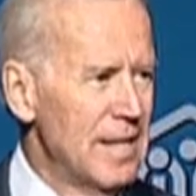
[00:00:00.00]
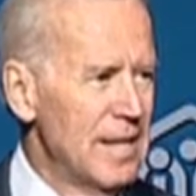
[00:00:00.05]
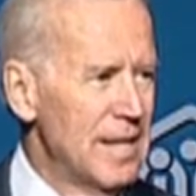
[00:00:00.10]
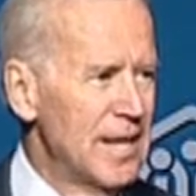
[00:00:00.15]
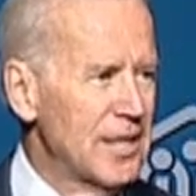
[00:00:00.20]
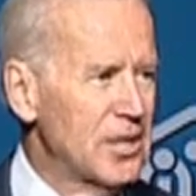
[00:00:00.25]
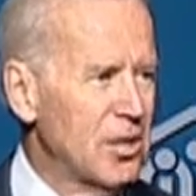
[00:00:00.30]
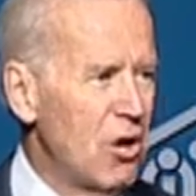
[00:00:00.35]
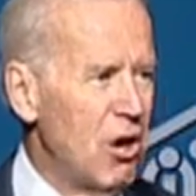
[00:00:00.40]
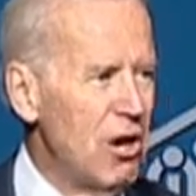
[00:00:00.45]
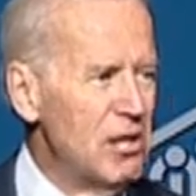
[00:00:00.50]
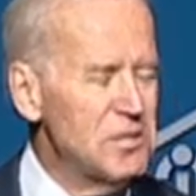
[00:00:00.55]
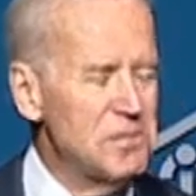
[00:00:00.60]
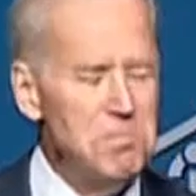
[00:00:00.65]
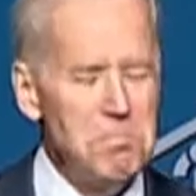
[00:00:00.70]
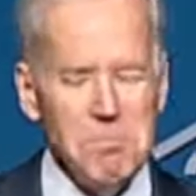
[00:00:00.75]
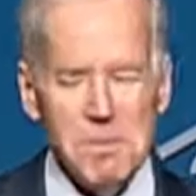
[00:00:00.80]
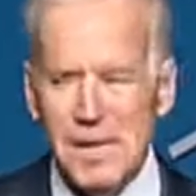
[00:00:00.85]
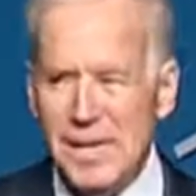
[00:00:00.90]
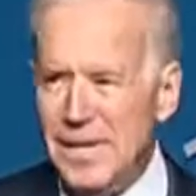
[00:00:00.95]
It caused
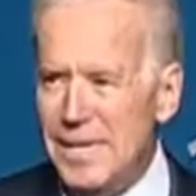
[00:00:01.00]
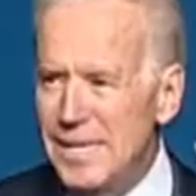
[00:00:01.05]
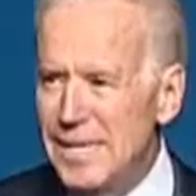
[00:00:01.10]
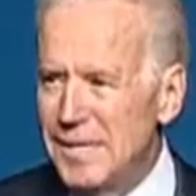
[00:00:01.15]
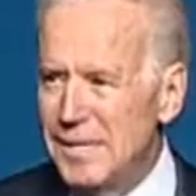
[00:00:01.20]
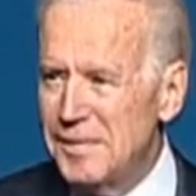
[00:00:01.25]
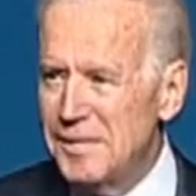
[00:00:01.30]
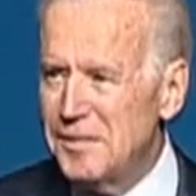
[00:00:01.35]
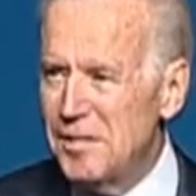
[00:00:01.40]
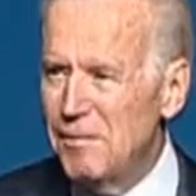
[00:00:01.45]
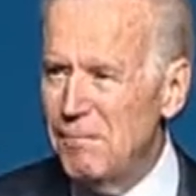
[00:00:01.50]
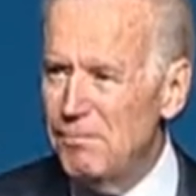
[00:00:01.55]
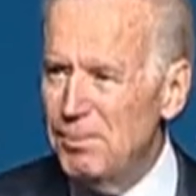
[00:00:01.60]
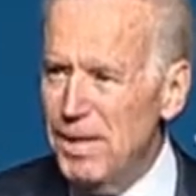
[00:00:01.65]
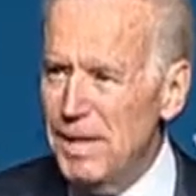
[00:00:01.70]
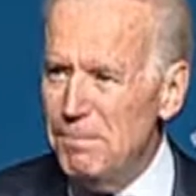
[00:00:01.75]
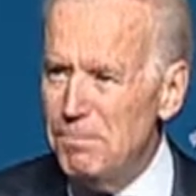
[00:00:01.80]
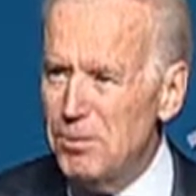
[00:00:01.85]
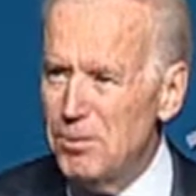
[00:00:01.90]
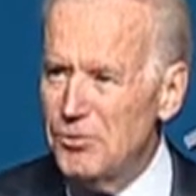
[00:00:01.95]
millions of
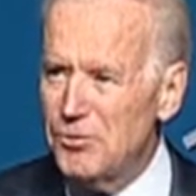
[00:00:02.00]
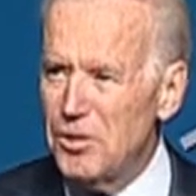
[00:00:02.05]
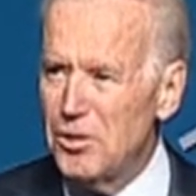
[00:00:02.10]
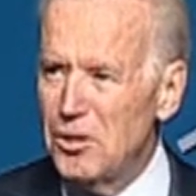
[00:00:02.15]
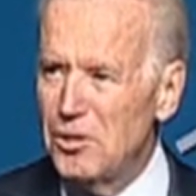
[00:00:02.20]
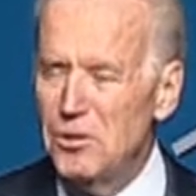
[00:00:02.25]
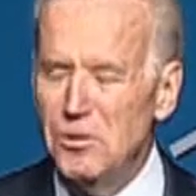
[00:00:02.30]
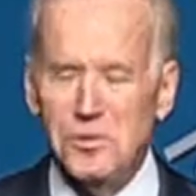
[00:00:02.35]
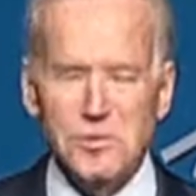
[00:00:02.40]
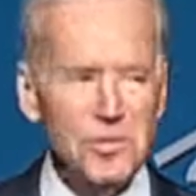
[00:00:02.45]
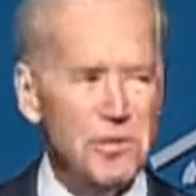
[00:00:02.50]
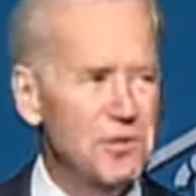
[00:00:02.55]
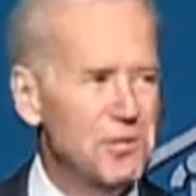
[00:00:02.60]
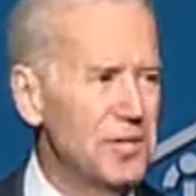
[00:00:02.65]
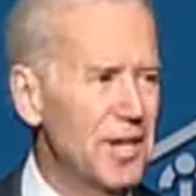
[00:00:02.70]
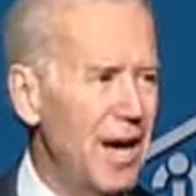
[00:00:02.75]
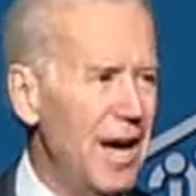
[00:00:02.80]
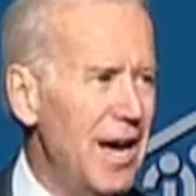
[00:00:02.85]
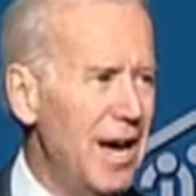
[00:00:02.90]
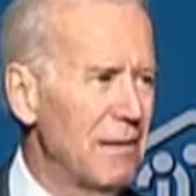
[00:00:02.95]
people to lose their
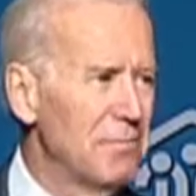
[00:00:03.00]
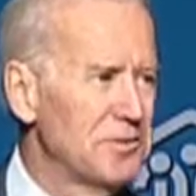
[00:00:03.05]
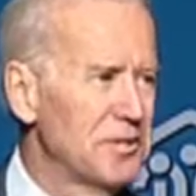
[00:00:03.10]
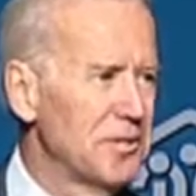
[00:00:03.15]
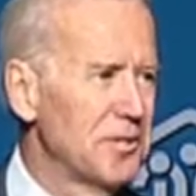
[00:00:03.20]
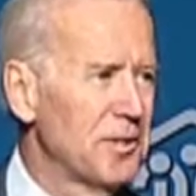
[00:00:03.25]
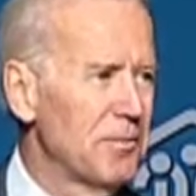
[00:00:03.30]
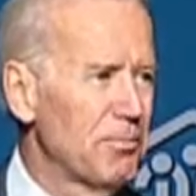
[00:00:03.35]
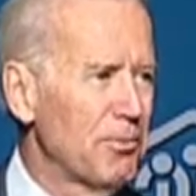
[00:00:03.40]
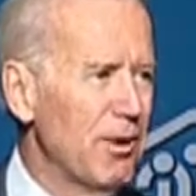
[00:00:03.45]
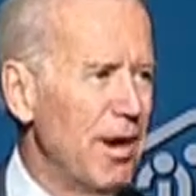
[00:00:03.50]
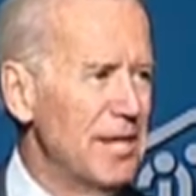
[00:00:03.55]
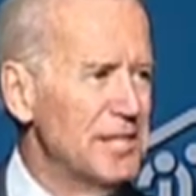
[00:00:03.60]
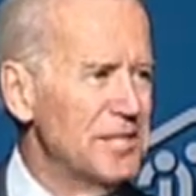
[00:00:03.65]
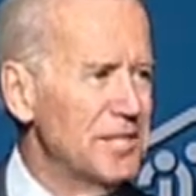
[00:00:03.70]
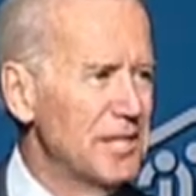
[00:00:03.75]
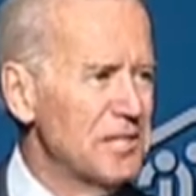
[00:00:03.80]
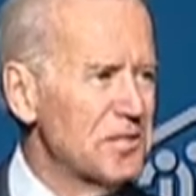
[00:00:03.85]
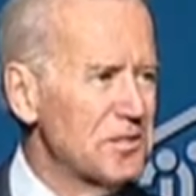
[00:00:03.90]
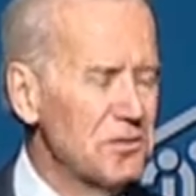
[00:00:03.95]
jobs and in the
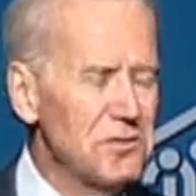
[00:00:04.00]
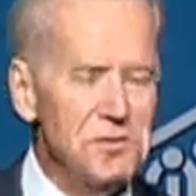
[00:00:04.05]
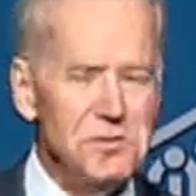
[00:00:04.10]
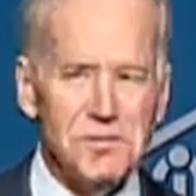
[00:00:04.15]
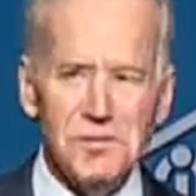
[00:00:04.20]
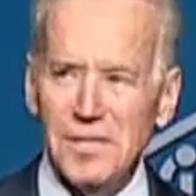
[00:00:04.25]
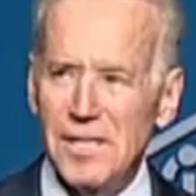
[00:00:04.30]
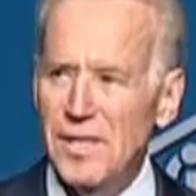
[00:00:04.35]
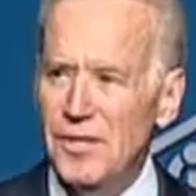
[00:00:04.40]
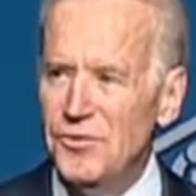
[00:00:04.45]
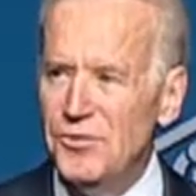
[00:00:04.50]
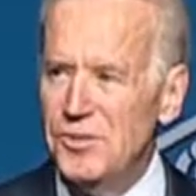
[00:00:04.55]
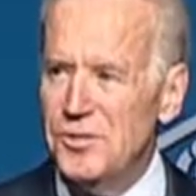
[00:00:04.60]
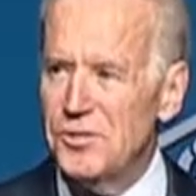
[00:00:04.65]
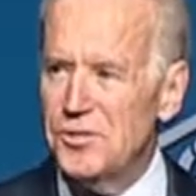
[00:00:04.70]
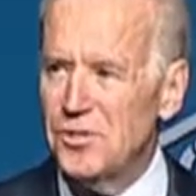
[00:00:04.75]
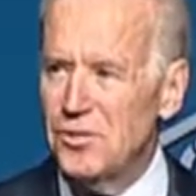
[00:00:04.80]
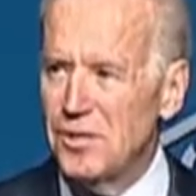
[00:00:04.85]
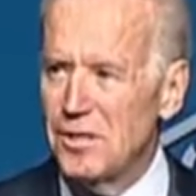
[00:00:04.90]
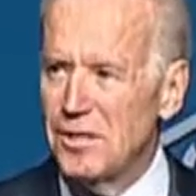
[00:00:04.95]
process lose their health
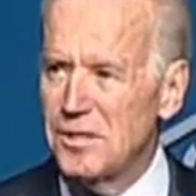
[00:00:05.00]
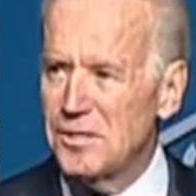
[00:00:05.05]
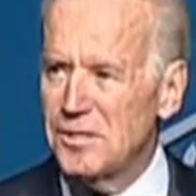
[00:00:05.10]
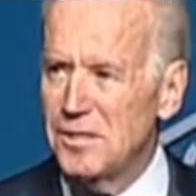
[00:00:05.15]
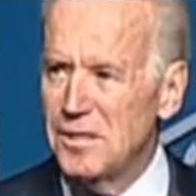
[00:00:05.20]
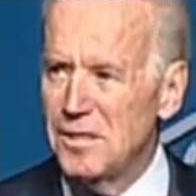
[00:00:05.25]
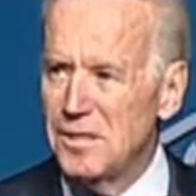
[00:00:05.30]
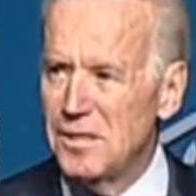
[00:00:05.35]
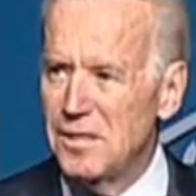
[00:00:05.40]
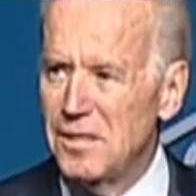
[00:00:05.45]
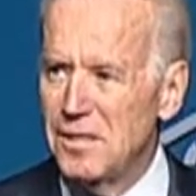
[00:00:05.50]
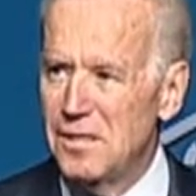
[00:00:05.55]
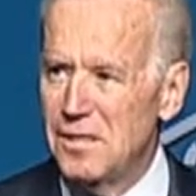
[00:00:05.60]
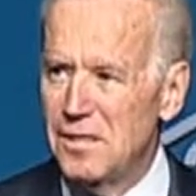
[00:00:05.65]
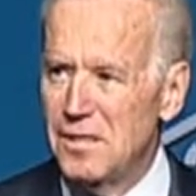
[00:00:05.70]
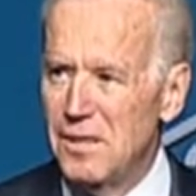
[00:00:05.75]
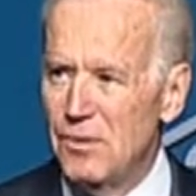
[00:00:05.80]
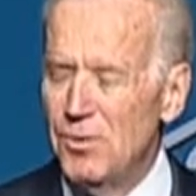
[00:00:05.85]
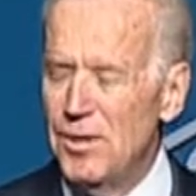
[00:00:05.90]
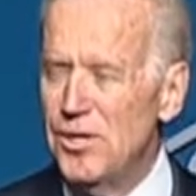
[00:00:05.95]
insurance.
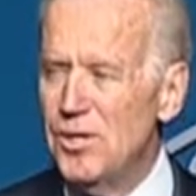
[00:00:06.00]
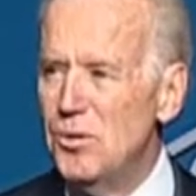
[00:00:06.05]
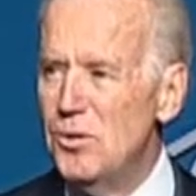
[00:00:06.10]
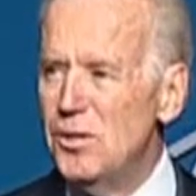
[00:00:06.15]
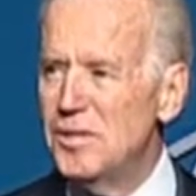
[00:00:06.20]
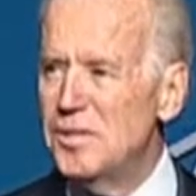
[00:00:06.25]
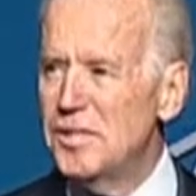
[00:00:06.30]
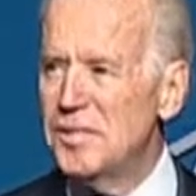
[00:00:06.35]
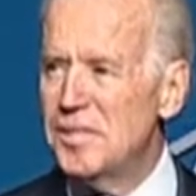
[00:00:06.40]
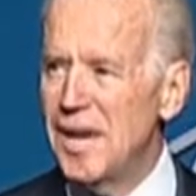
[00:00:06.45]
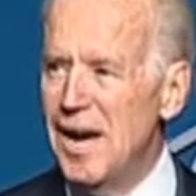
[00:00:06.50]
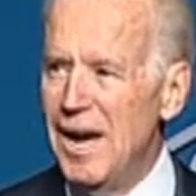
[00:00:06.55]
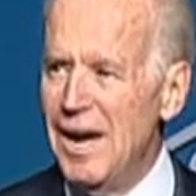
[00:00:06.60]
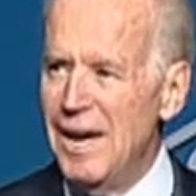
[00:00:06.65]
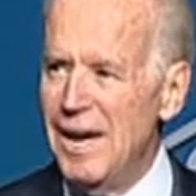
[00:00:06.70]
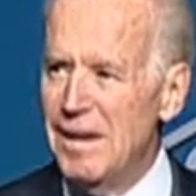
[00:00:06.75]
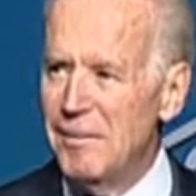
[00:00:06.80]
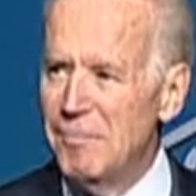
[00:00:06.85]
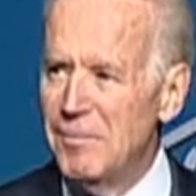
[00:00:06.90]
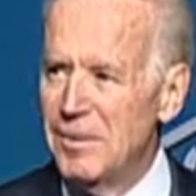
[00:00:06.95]
We knew at the
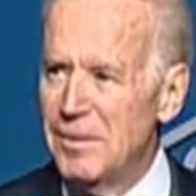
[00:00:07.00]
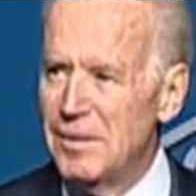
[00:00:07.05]
time